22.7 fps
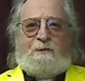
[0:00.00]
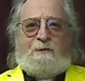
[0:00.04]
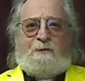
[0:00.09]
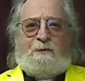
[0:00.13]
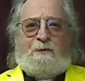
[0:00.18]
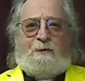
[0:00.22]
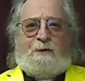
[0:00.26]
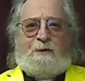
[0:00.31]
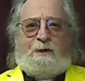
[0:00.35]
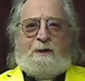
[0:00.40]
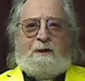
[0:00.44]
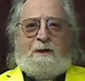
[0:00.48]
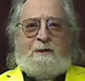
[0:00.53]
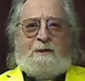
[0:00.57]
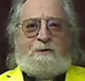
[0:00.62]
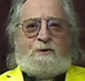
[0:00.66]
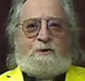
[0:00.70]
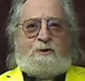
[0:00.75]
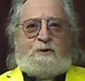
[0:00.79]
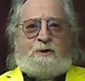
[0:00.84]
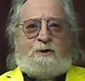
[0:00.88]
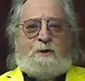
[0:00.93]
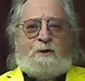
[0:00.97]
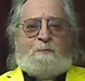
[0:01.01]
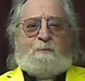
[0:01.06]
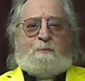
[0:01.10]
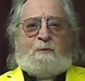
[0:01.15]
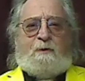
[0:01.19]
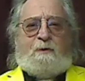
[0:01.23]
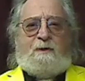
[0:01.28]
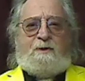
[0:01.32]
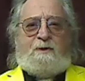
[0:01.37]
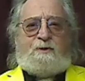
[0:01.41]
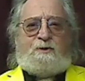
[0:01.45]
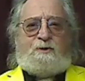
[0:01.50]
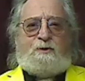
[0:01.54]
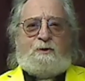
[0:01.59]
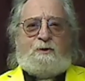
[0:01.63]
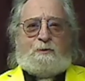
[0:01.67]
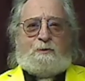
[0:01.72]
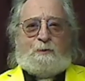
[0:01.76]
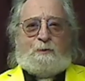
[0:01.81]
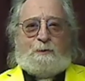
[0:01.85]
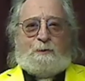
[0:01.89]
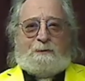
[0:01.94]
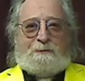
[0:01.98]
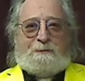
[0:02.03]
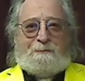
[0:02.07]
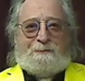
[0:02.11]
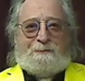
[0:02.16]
You're looking chipper as usual.